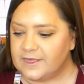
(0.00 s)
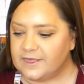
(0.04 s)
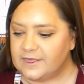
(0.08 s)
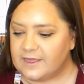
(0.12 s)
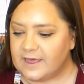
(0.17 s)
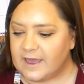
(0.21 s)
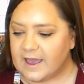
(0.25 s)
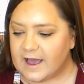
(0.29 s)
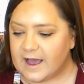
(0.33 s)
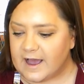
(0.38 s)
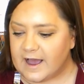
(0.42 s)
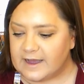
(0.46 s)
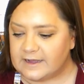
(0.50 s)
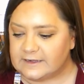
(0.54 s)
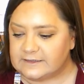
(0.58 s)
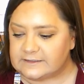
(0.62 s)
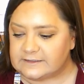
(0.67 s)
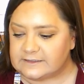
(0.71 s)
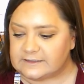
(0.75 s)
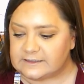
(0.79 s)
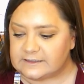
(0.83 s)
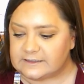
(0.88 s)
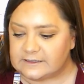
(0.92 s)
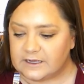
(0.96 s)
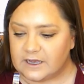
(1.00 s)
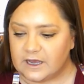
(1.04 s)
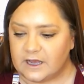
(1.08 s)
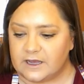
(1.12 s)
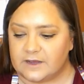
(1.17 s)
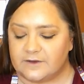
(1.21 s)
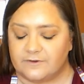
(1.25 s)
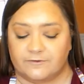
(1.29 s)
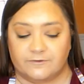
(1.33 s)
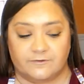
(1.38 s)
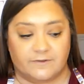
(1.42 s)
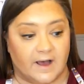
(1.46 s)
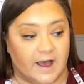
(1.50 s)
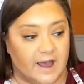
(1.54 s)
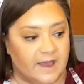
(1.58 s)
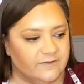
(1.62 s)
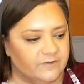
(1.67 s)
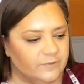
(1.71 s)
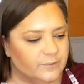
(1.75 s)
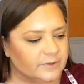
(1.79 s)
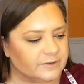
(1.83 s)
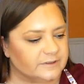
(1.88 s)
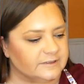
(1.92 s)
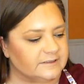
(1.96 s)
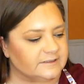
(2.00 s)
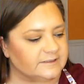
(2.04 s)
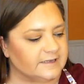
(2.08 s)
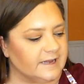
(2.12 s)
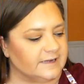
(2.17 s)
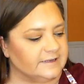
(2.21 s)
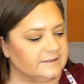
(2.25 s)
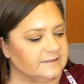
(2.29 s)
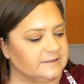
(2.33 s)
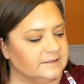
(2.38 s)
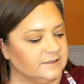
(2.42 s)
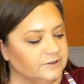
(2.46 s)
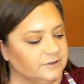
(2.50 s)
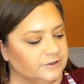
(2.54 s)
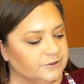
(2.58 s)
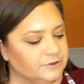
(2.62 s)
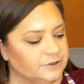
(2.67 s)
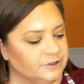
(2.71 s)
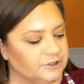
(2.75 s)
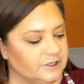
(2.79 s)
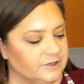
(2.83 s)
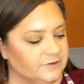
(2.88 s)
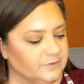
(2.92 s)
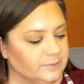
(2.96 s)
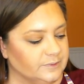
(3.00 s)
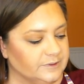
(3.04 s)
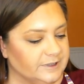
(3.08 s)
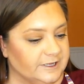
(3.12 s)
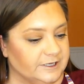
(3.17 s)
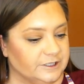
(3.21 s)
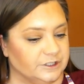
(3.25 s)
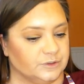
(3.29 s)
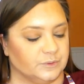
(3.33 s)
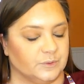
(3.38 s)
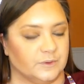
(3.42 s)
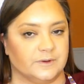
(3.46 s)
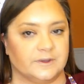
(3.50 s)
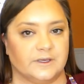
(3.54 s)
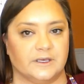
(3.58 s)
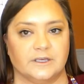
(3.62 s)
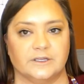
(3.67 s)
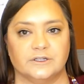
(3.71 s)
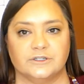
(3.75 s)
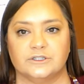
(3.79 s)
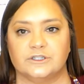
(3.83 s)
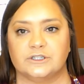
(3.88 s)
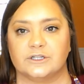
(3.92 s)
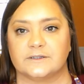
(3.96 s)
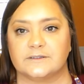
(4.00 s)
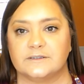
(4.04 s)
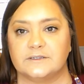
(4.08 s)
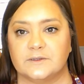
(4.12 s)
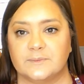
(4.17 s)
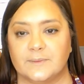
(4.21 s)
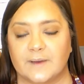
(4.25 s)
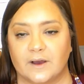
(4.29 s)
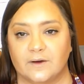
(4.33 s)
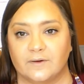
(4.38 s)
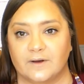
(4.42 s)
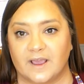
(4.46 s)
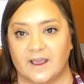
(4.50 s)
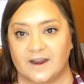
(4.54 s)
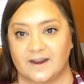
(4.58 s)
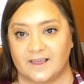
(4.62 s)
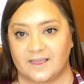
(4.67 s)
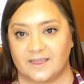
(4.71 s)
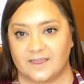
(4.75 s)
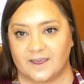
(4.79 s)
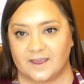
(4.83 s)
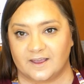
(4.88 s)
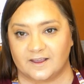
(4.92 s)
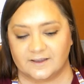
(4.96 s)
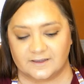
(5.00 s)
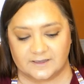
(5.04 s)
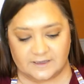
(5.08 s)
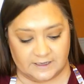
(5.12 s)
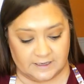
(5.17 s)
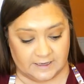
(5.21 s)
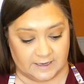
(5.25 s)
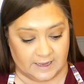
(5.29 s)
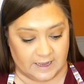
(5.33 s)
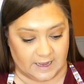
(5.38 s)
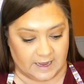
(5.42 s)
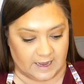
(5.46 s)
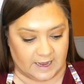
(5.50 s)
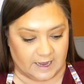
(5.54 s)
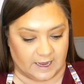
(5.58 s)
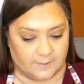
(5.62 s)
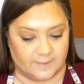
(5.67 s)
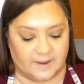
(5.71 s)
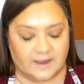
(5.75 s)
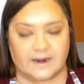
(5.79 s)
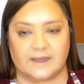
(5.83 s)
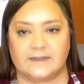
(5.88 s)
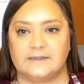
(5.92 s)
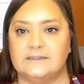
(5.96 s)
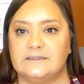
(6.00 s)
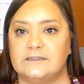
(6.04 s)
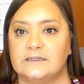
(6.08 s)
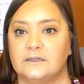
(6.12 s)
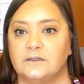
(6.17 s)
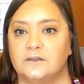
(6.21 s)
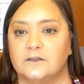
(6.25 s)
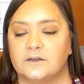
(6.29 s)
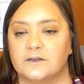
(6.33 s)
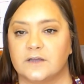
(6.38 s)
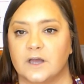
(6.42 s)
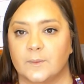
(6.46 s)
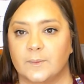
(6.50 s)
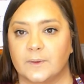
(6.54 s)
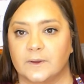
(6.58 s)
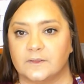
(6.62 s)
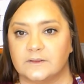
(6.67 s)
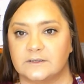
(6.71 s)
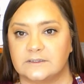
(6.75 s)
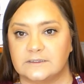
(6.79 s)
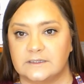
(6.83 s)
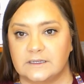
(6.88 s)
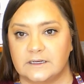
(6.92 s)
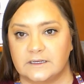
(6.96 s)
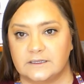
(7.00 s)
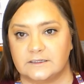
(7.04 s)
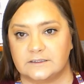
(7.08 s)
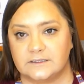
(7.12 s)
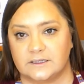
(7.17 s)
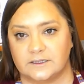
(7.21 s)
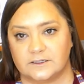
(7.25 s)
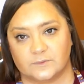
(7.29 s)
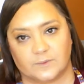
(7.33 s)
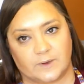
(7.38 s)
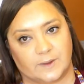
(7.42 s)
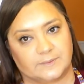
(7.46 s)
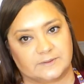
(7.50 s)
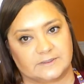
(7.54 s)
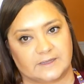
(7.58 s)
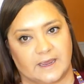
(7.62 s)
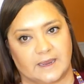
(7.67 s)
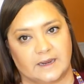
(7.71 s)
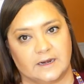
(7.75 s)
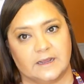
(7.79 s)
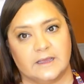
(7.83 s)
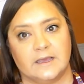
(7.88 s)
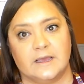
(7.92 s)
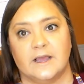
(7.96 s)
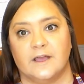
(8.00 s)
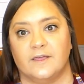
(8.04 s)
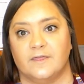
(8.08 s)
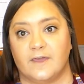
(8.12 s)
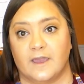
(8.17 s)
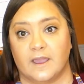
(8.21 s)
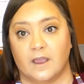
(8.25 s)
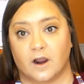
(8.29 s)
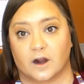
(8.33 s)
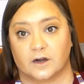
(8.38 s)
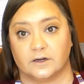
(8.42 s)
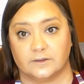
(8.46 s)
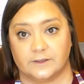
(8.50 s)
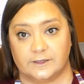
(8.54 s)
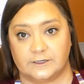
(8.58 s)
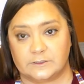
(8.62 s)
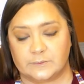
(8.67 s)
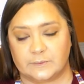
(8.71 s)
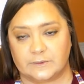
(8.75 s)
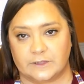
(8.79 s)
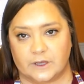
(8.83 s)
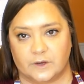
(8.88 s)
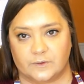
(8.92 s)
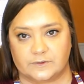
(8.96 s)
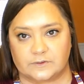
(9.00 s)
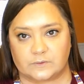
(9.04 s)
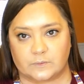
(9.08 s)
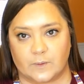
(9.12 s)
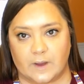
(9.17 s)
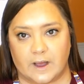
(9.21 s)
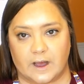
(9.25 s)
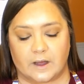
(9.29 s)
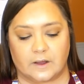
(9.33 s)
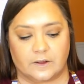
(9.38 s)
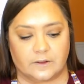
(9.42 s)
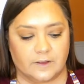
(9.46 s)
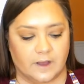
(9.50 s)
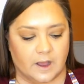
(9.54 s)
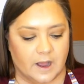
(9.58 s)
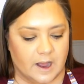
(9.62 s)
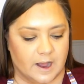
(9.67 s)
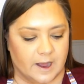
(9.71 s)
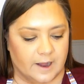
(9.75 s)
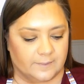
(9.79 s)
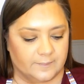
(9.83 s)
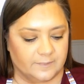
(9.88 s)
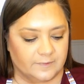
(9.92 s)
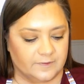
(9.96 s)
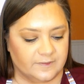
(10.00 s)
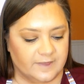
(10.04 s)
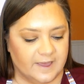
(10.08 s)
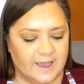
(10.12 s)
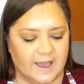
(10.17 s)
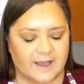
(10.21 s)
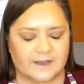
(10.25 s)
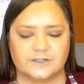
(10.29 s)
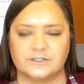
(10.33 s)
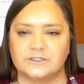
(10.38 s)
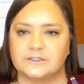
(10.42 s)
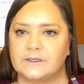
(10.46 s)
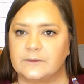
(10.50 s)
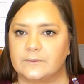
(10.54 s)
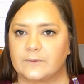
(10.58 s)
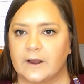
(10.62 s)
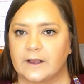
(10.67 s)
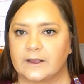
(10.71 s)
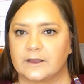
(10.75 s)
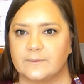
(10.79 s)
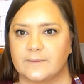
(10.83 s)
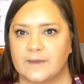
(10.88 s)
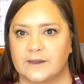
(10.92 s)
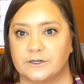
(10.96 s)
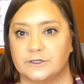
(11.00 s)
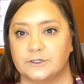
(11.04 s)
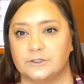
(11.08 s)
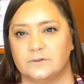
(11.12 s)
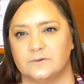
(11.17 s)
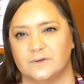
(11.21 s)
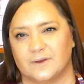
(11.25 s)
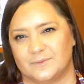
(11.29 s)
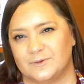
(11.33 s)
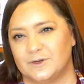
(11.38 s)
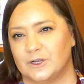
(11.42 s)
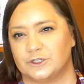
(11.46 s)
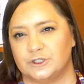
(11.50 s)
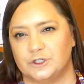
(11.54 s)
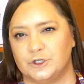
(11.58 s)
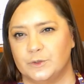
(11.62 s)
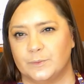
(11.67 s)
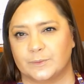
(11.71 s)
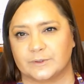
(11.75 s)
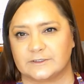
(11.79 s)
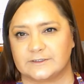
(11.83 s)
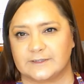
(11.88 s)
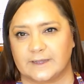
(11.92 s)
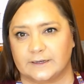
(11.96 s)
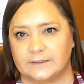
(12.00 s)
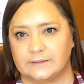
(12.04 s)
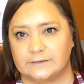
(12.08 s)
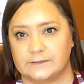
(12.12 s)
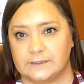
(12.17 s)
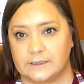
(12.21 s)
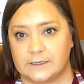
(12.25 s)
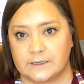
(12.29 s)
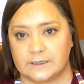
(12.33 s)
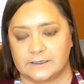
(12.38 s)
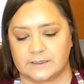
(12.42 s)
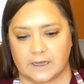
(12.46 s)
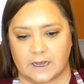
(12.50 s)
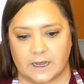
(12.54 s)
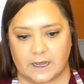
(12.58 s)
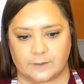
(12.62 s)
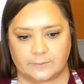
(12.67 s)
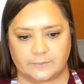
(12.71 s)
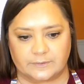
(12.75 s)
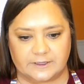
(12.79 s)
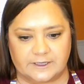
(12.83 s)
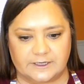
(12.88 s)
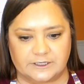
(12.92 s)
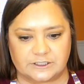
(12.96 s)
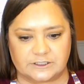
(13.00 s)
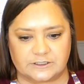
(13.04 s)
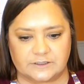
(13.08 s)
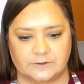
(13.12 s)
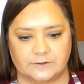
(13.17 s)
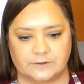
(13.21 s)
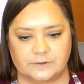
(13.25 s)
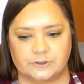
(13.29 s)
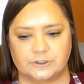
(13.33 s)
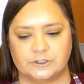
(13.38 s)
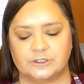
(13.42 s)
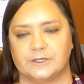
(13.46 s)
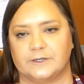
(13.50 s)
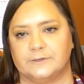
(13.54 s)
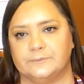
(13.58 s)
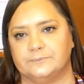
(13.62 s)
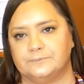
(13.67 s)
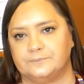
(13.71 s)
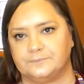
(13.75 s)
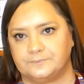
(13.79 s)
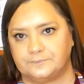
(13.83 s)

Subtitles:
that a 5% solution of bleach will kill just about anything. And I did look up on the CDC's website. They are linked below as well. They actually recommended a 2% bleach solution